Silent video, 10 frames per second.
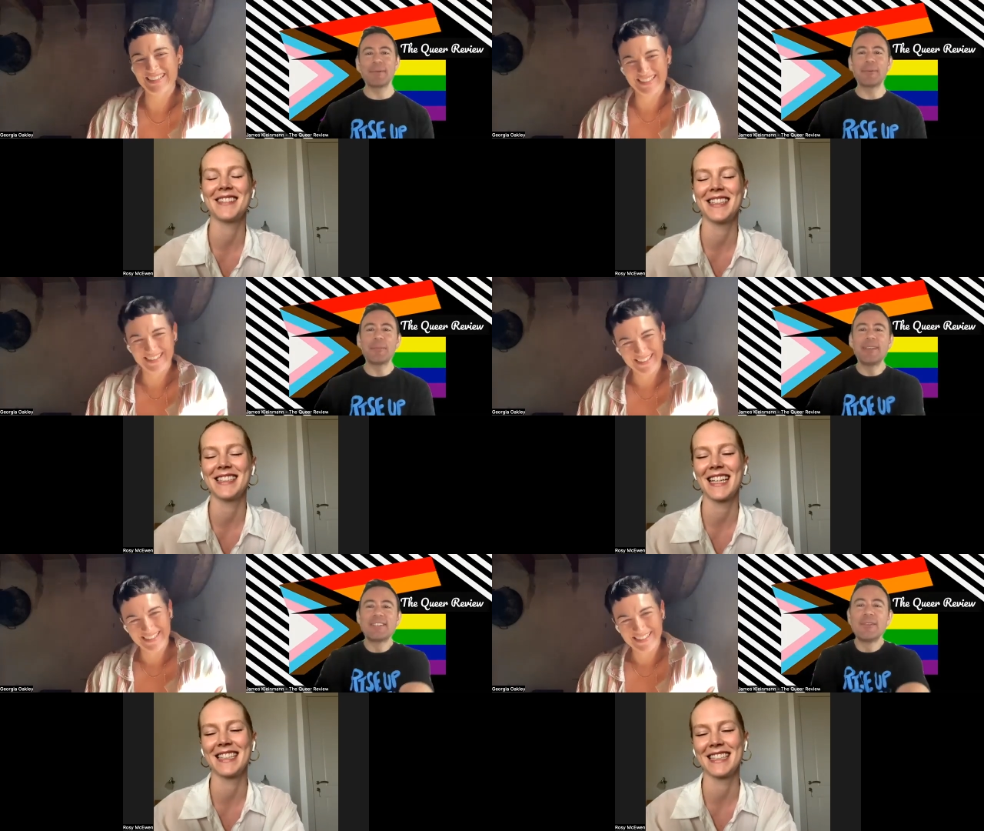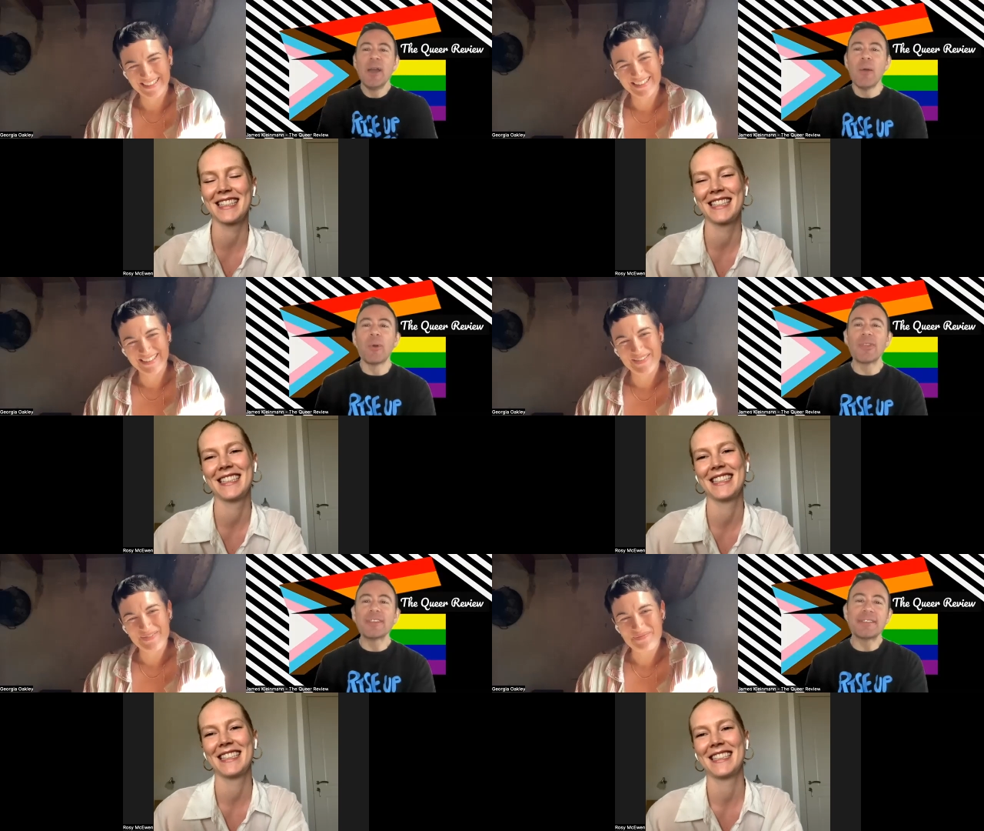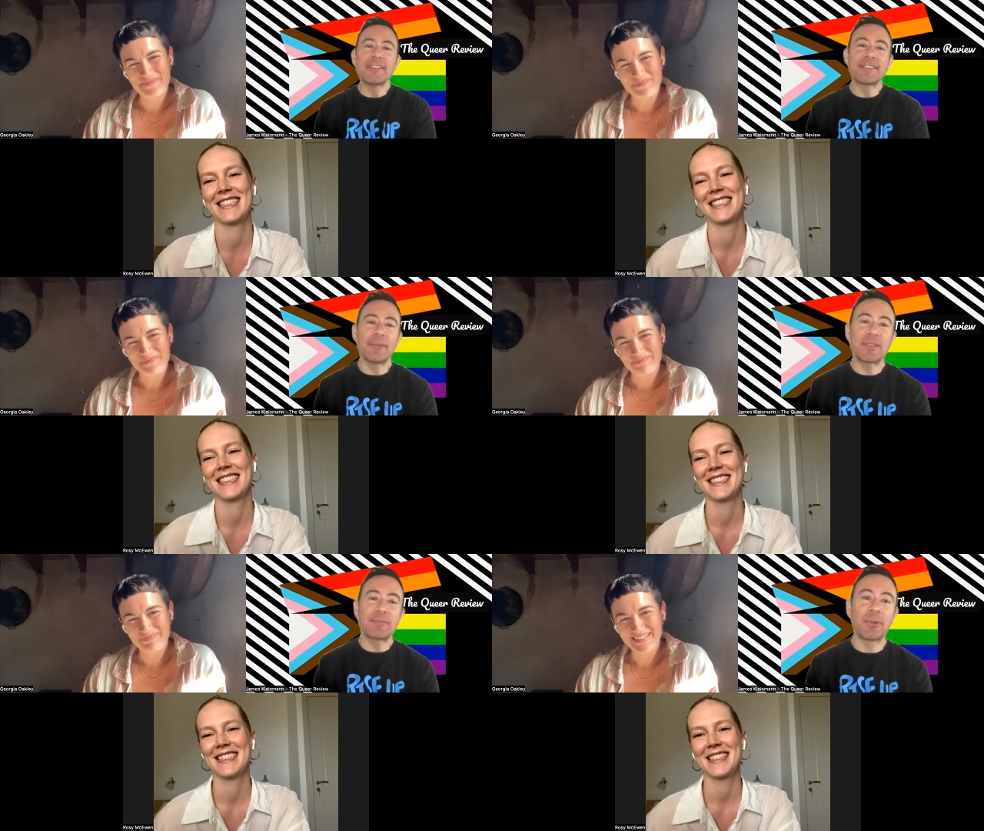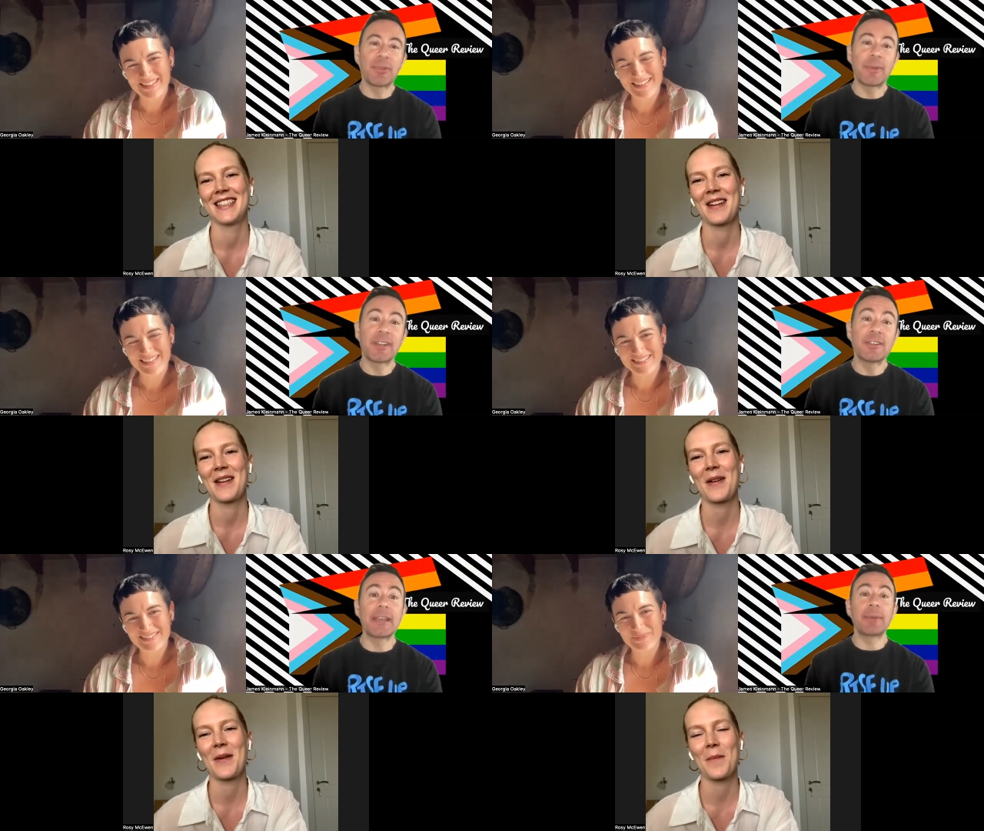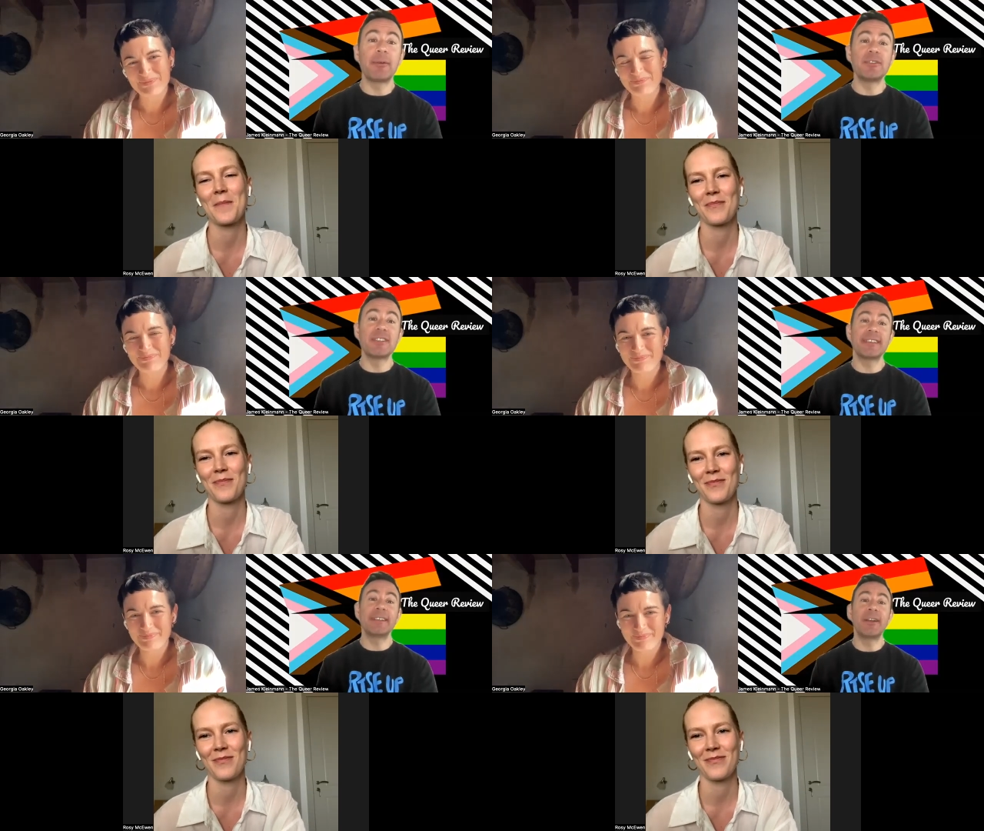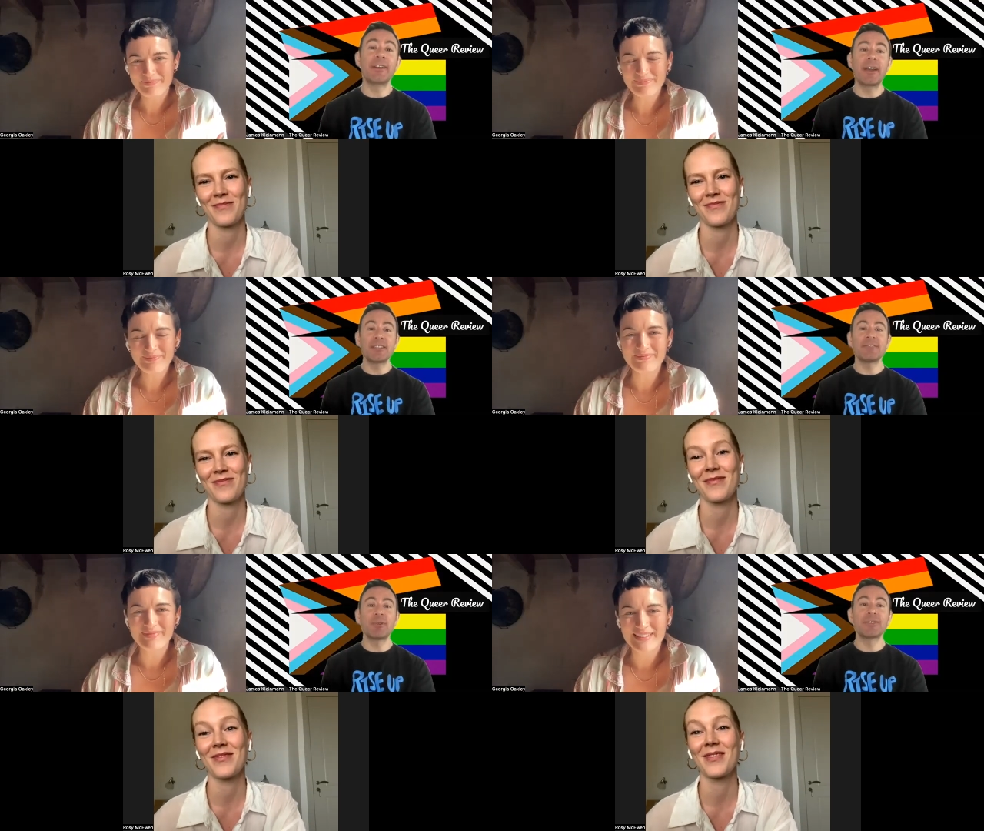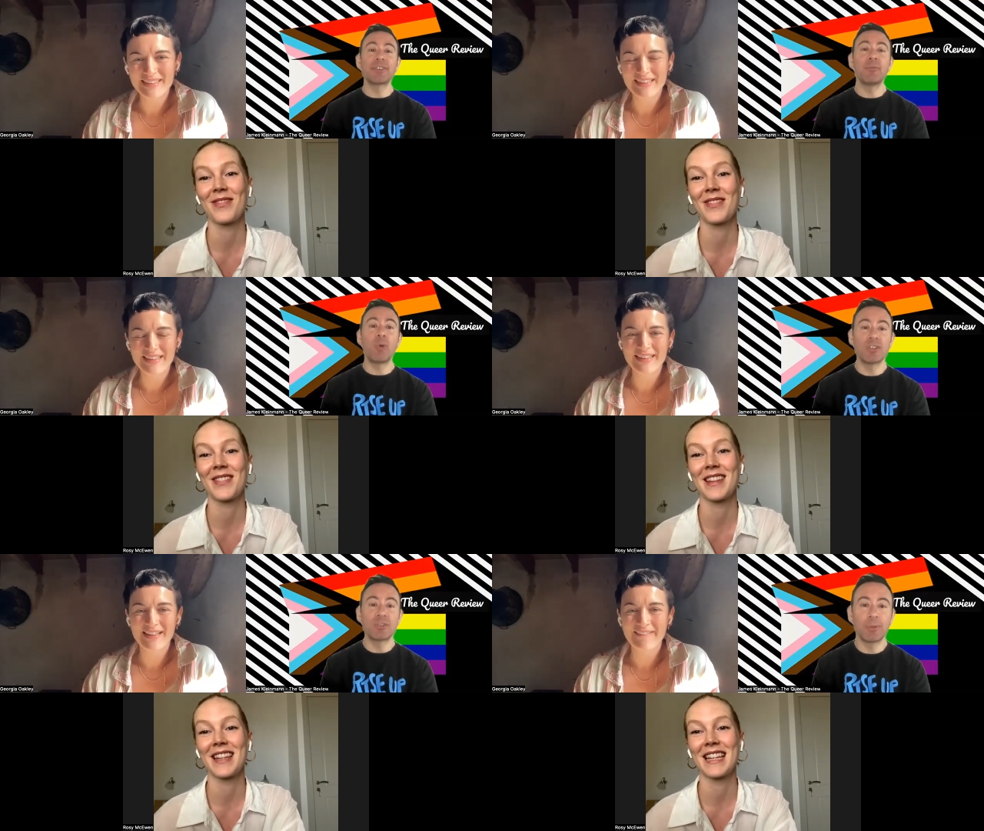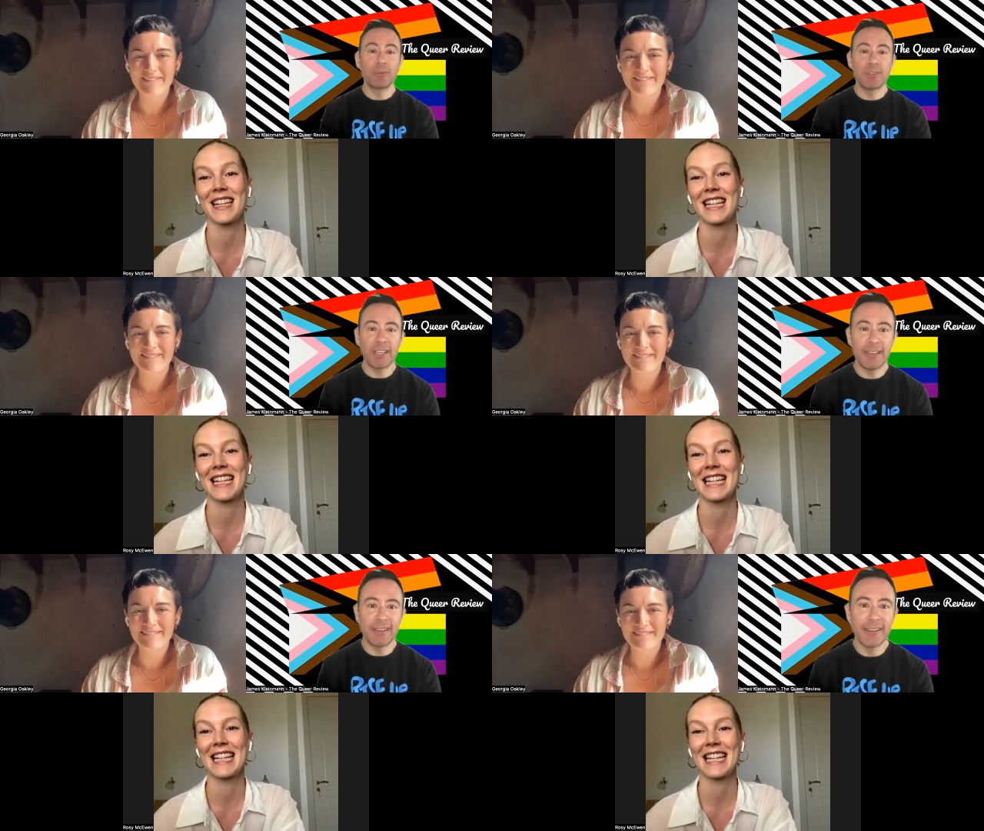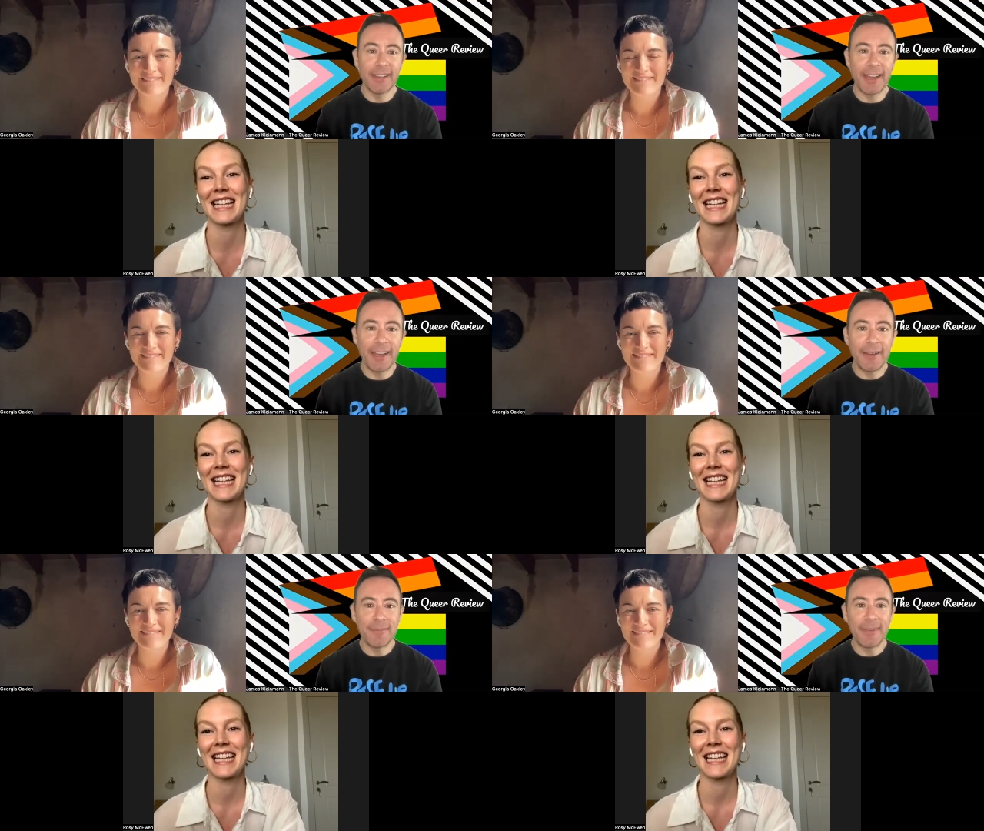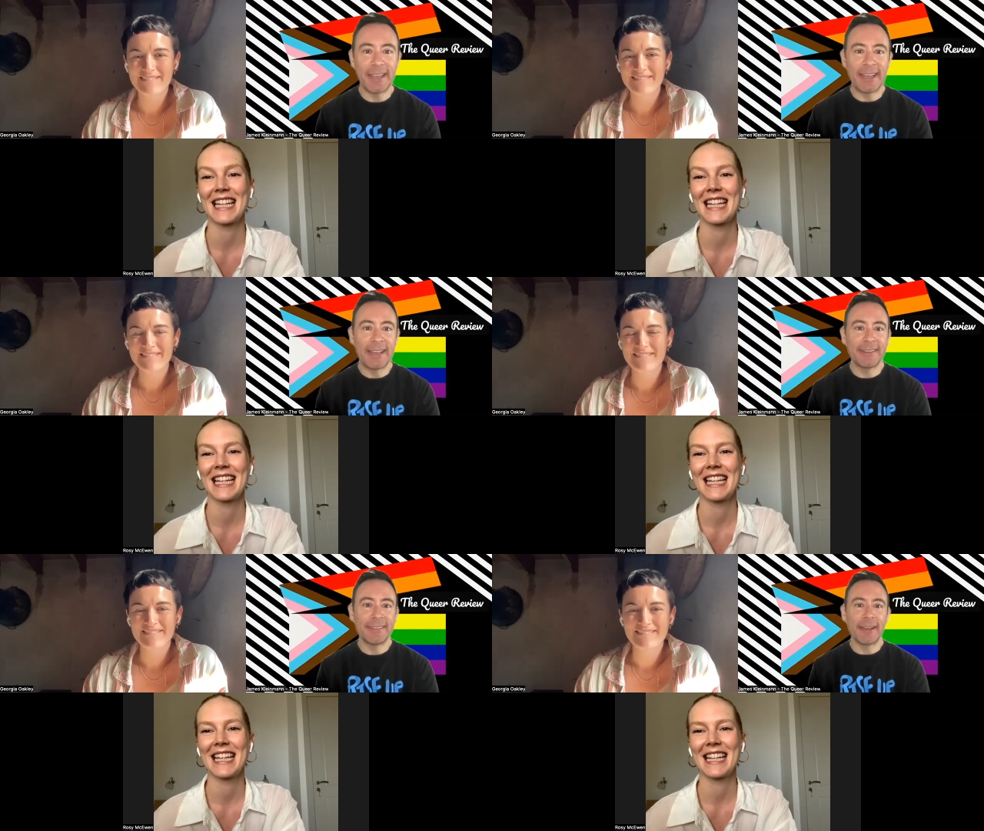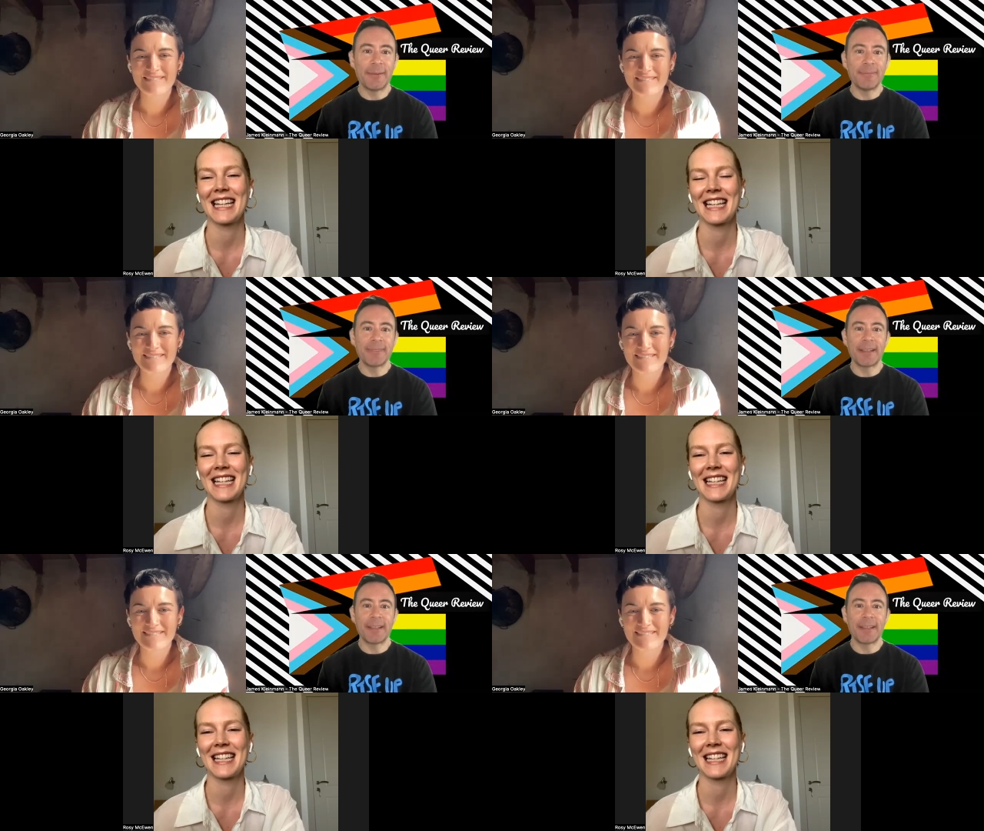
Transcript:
Speaker 1: well, well, me too. Well, there's there's so much more that we could say, but I would just you know encourage everyone to go and watch Blue Jean, um, and um,